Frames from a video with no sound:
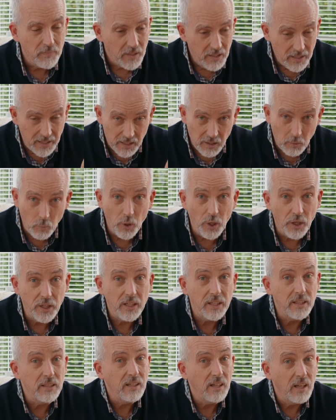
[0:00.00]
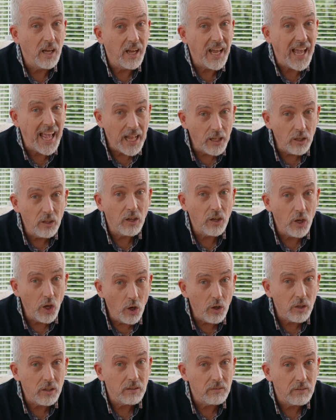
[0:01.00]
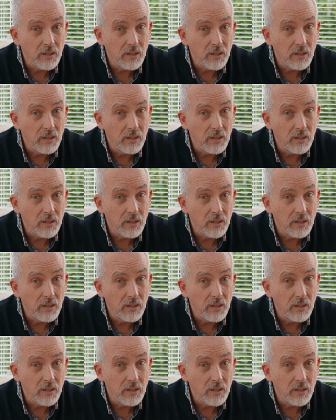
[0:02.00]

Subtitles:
It'll work in L-log.